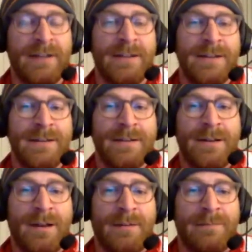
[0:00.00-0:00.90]
And
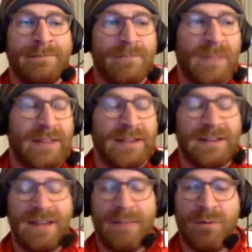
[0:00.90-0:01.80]
I
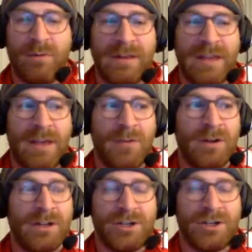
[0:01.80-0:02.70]
think at that point when he
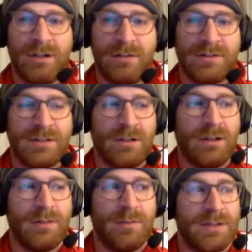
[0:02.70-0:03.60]
came on, Koscielny was
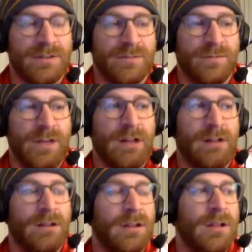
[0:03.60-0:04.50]
still on the pitch as
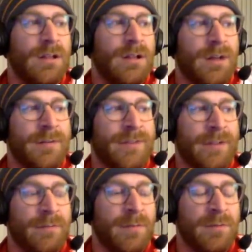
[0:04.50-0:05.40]
well,
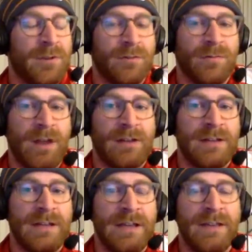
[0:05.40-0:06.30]
if I remember
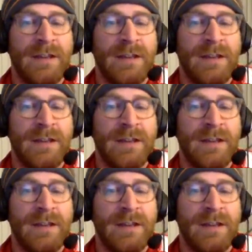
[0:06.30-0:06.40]
correctly.